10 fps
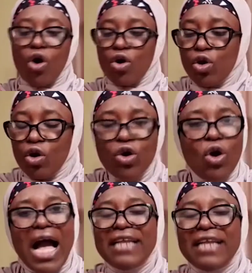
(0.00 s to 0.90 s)
your
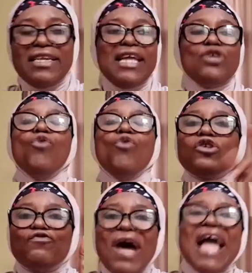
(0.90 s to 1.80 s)
candidate, you
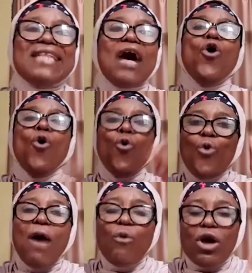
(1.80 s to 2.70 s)
must find out
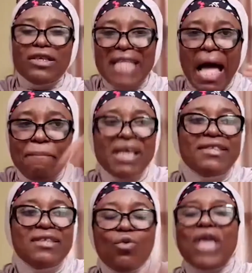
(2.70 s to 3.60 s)
where was that
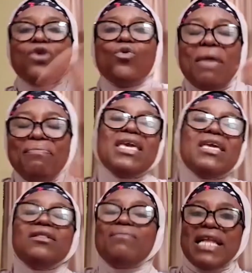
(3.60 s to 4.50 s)
person when you were being
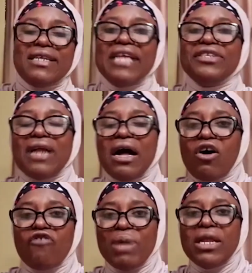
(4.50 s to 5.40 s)
by the Nigerian
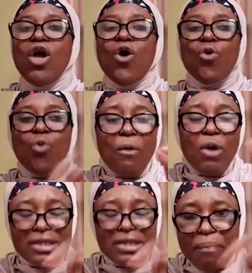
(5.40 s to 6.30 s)
government? Where
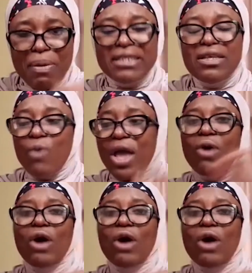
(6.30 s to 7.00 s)
was that person when you